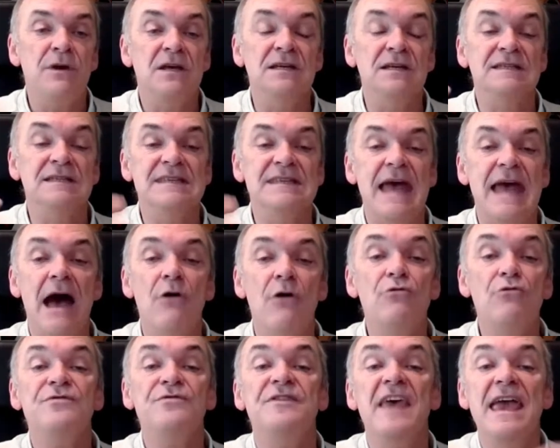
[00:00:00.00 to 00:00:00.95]
because
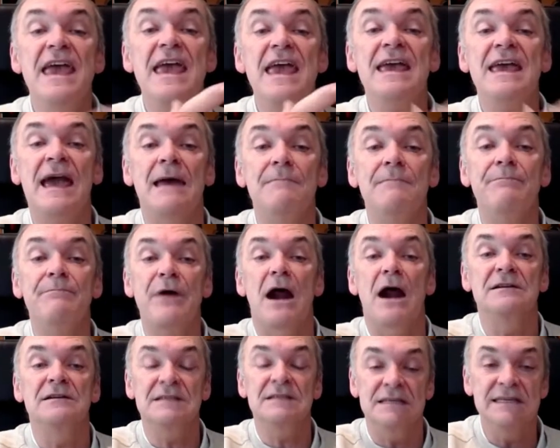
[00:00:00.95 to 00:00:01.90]
now they can
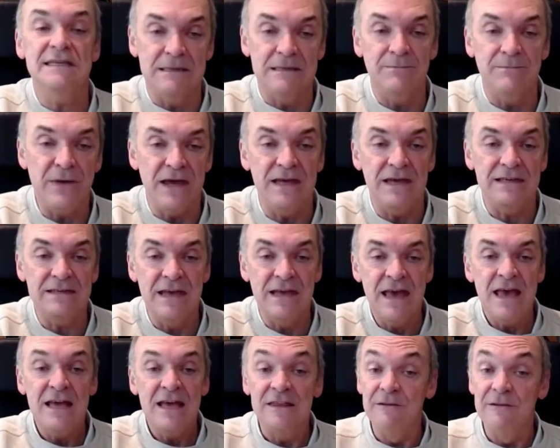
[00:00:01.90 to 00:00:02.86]
participate.
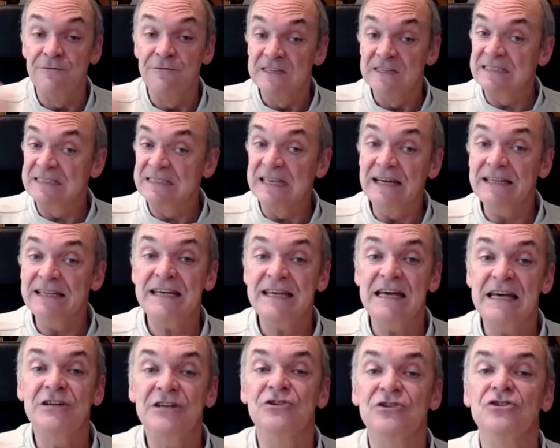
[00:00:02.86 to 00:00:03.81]
The
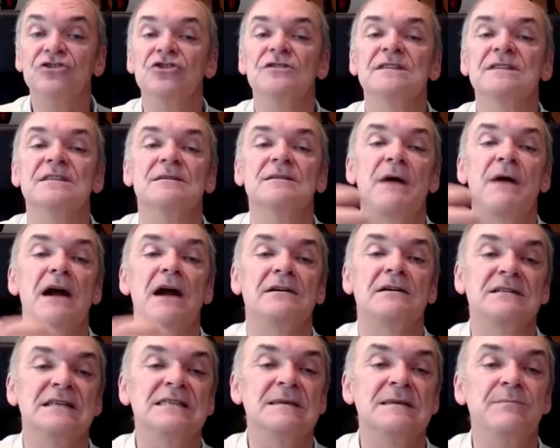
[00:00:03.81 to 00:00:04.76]
facilitator doesn't
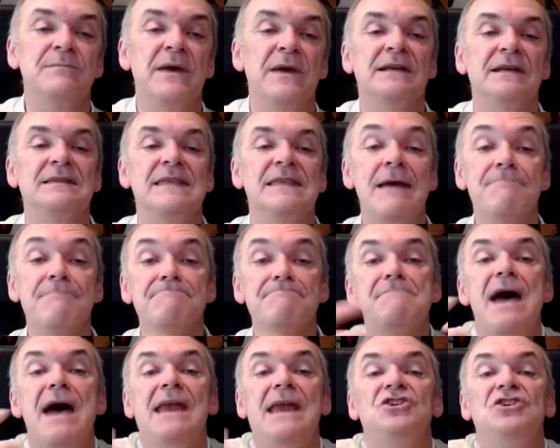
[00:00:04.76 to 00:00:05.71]
participate, they
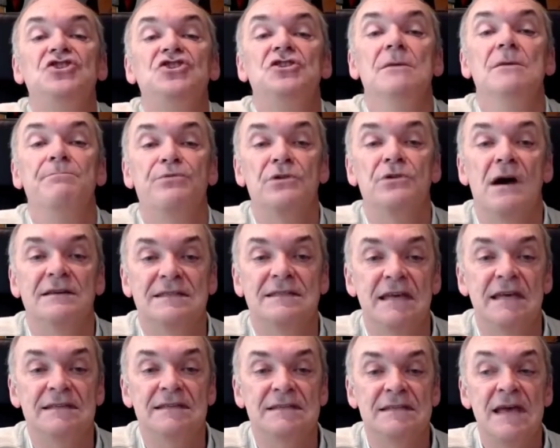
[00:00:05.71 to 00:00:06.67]
manage the
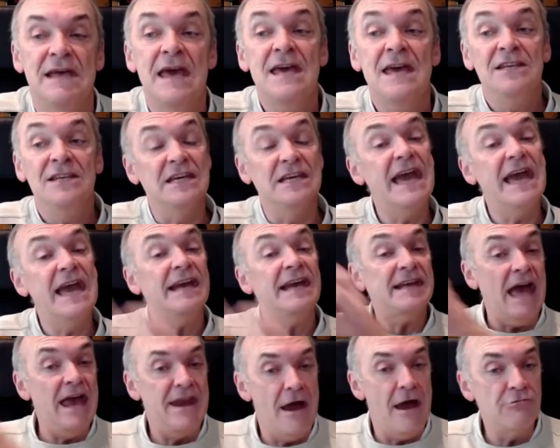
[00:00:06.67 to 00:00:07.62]
process to
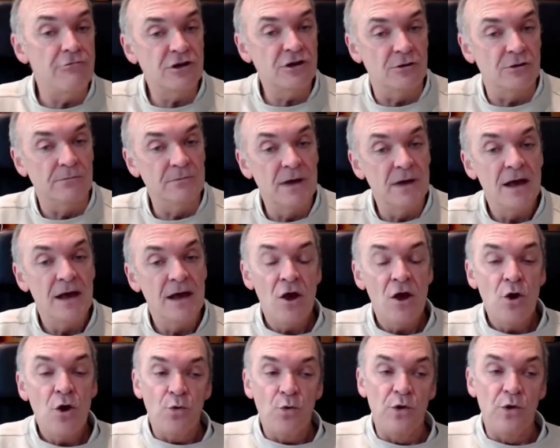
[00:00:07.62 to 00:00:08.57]
get an outcome.
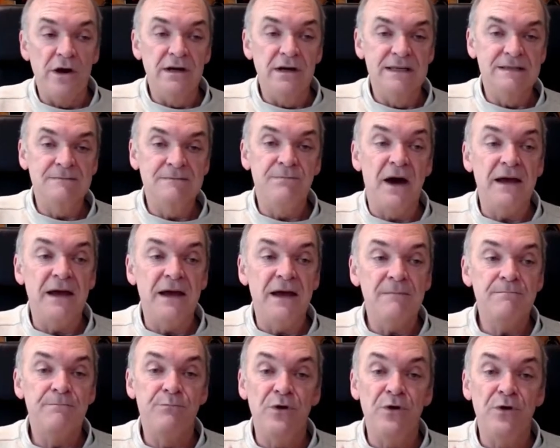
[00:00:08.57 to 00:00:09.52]
Whereas
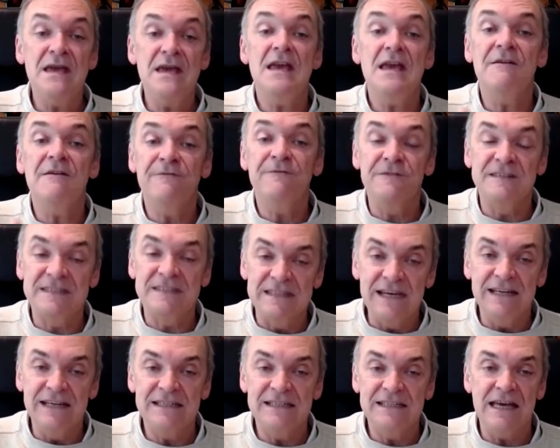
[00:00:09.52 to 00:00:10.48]
by bringing a
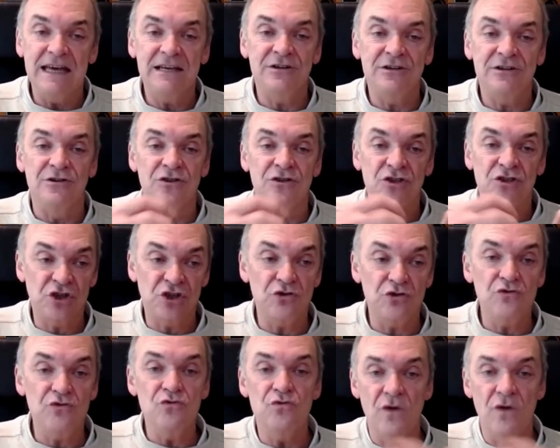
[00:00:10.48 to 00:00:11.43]
facilitator
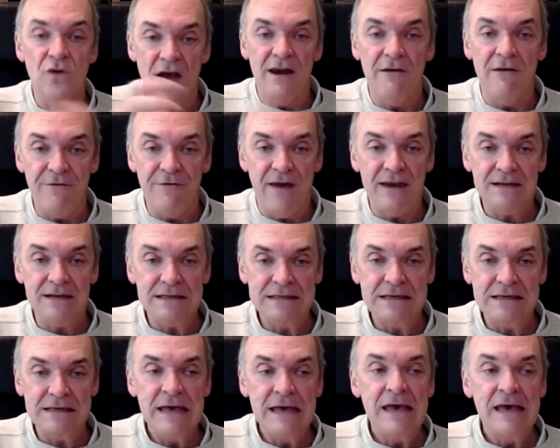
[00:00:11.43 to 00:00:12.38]
to an
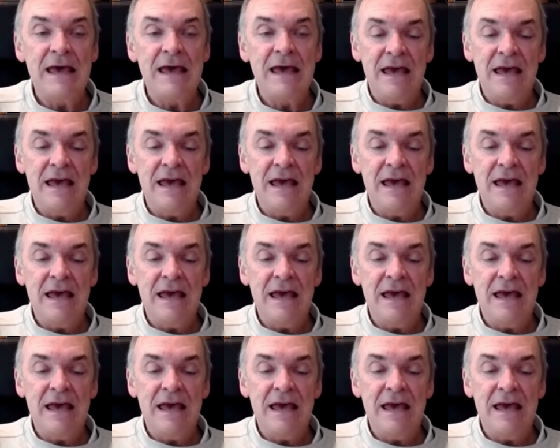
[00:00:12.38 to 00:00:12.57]
event,